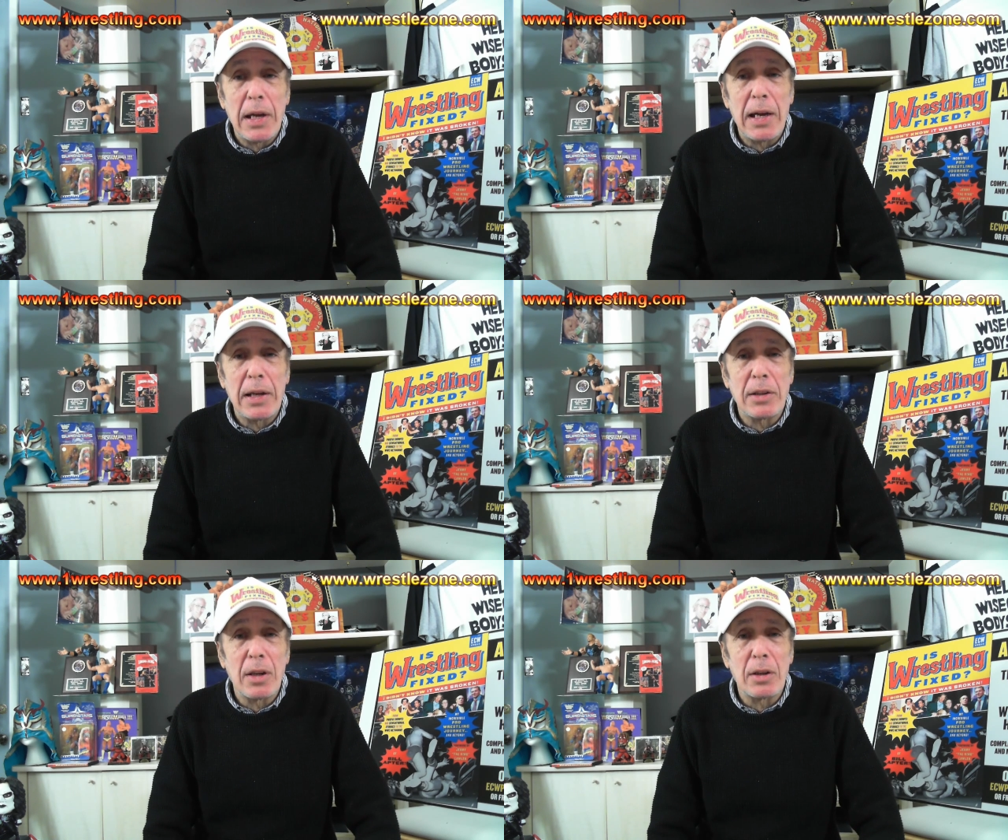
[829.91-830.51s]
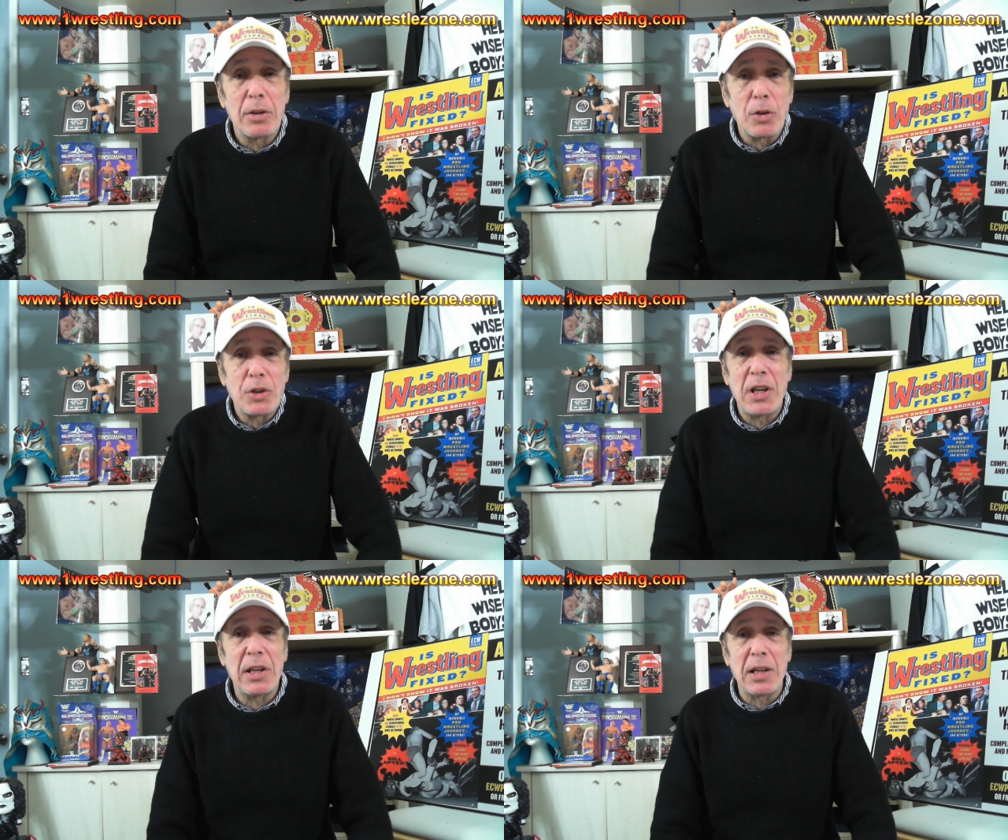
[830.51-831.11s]
And no
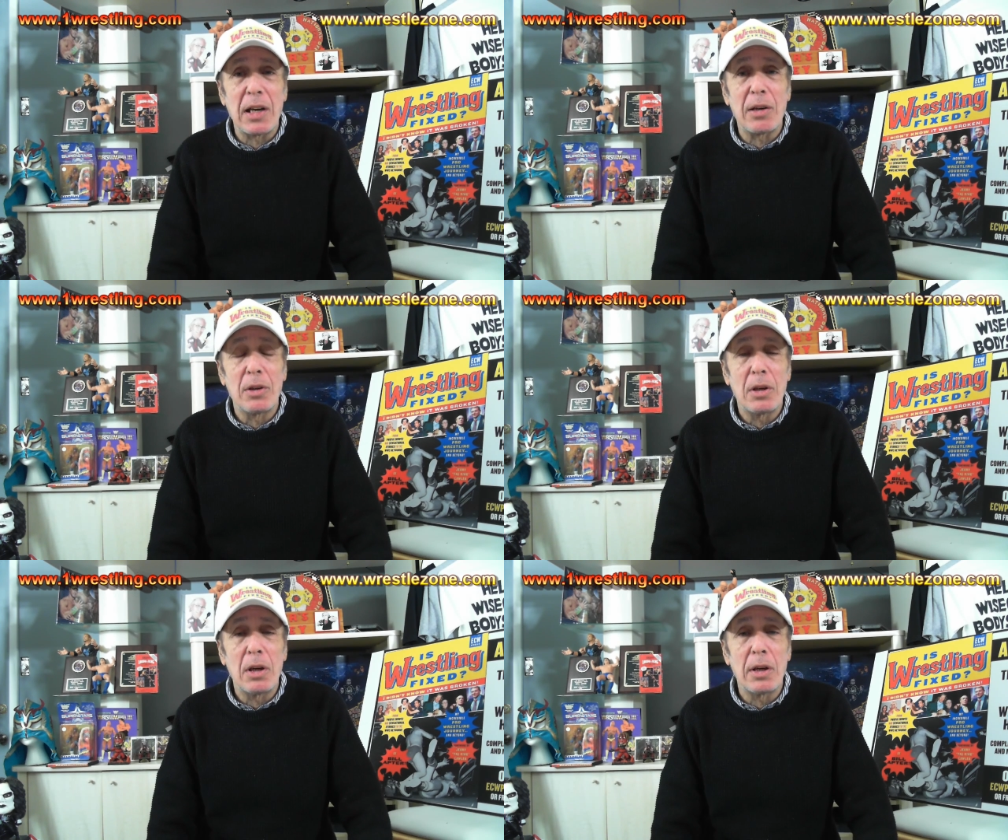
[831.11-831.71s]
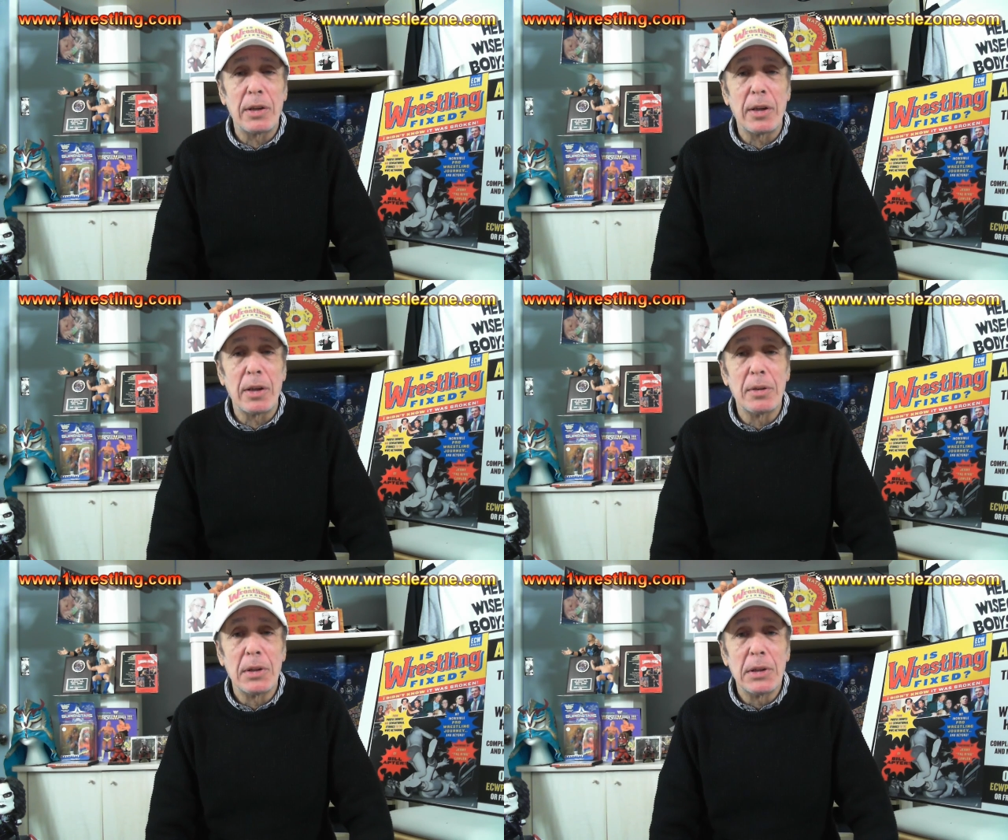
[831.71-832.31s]
Sandow
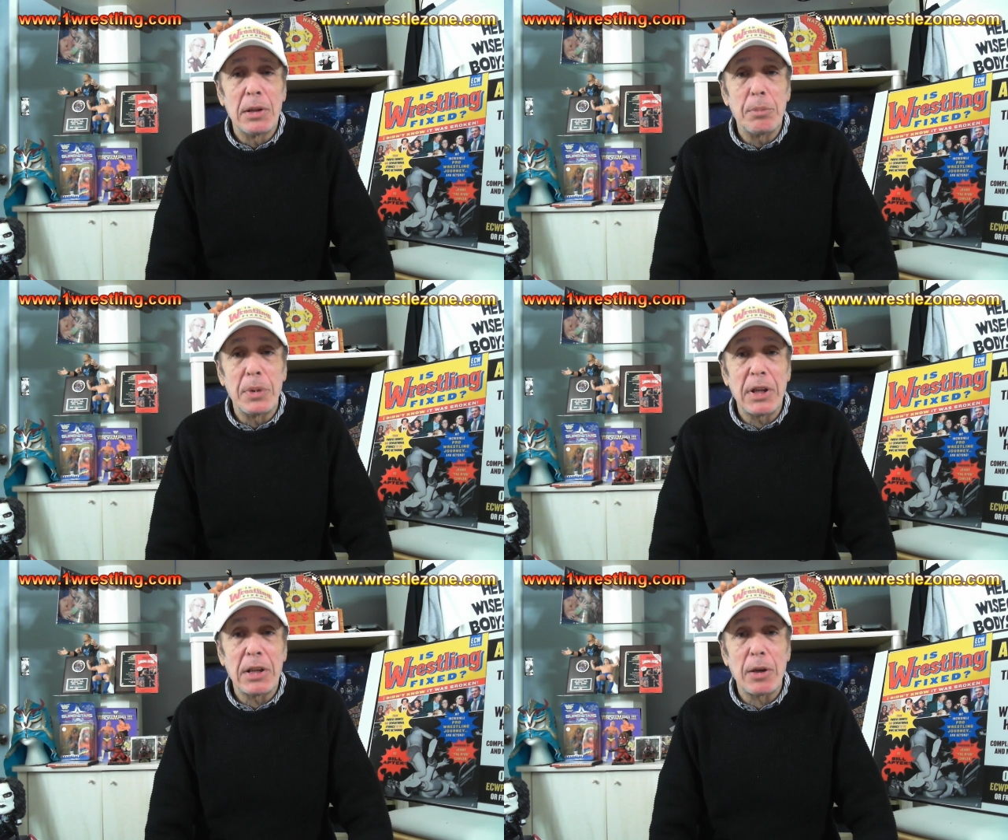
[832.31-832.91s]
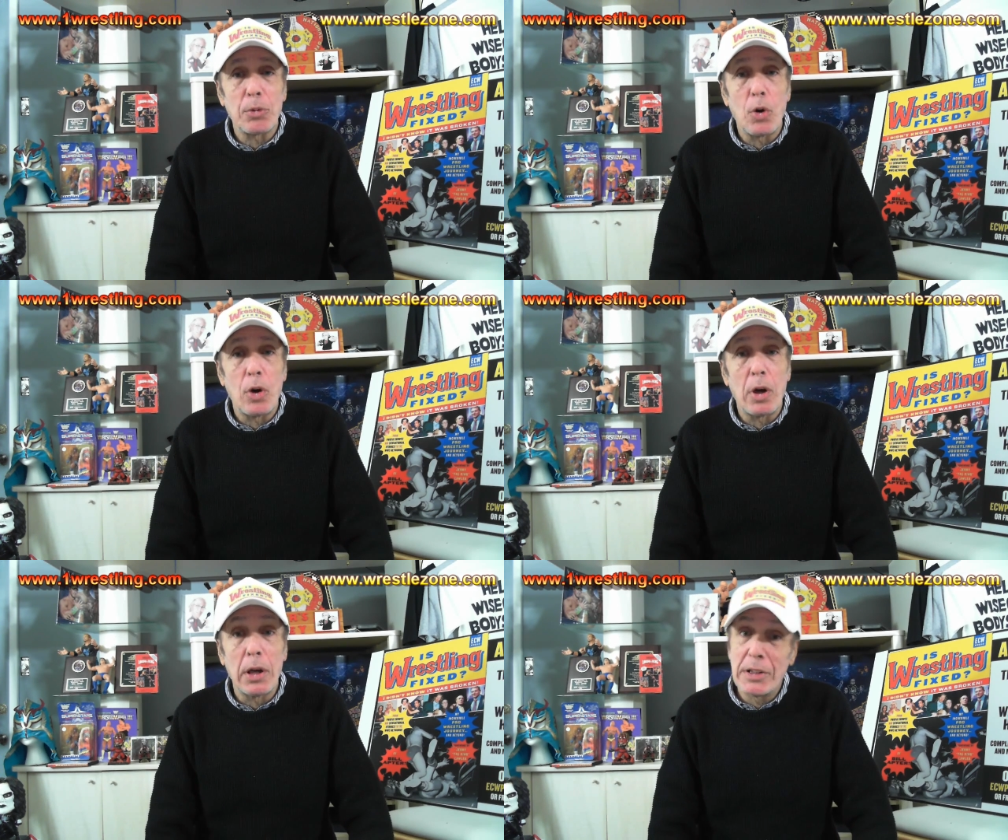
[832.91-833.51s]
on Monday Night
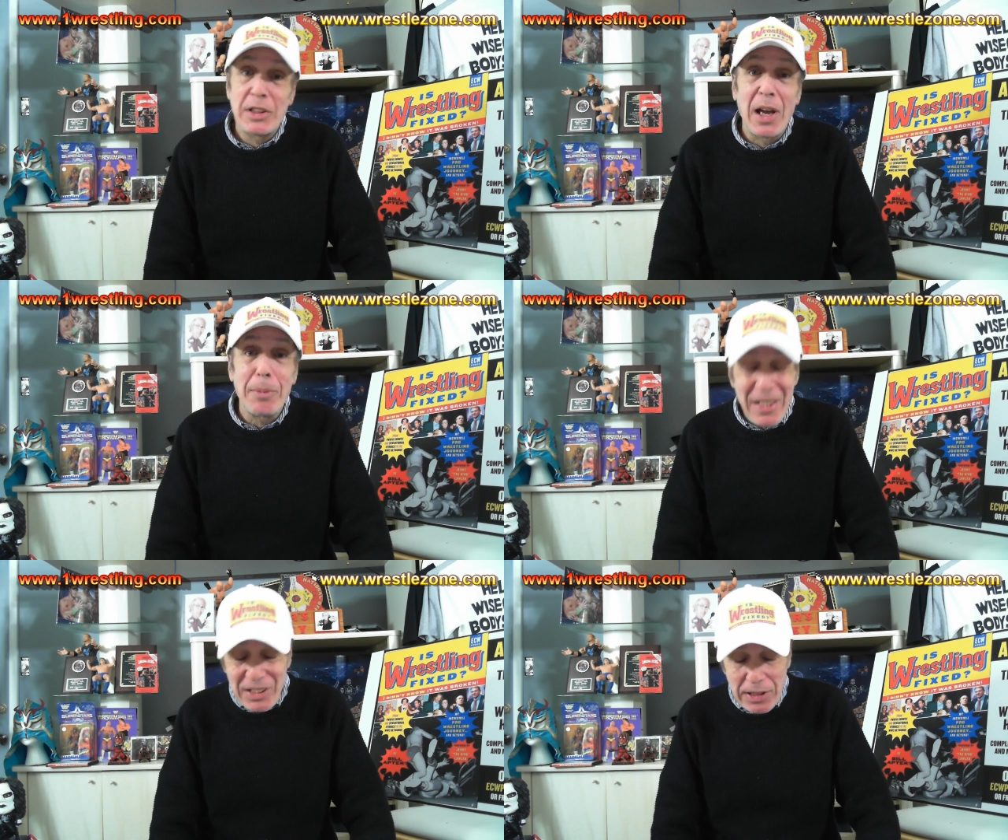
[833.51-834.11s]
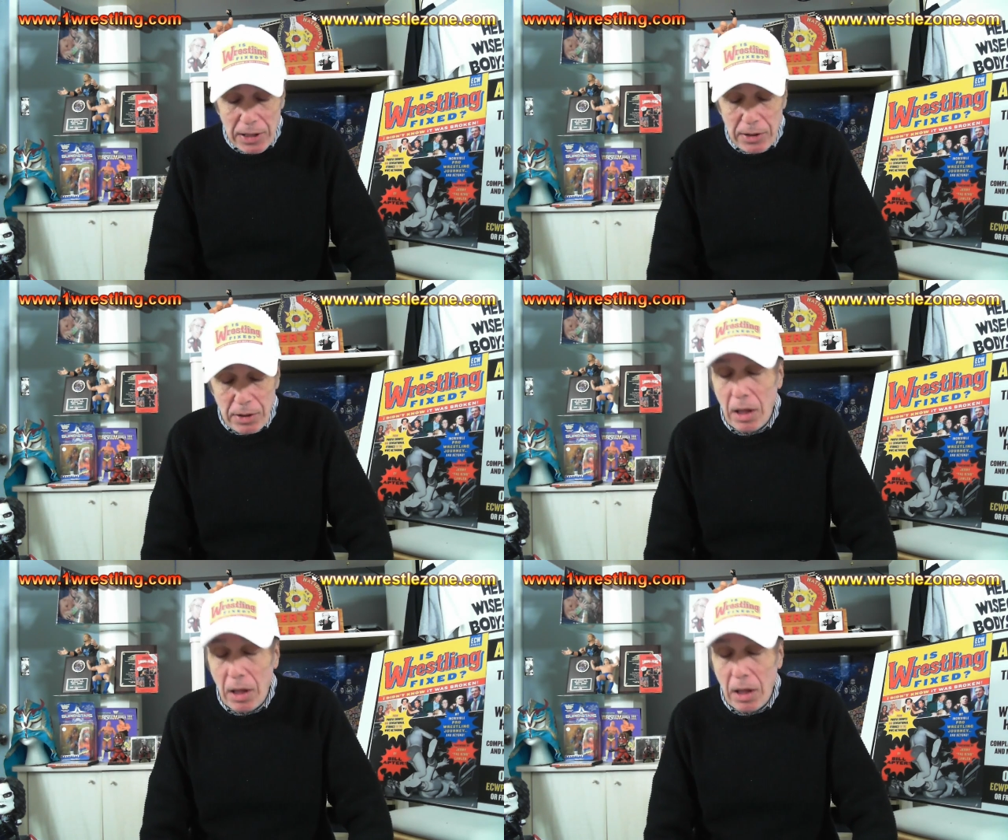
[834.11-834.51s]
Raw, unless I missed it.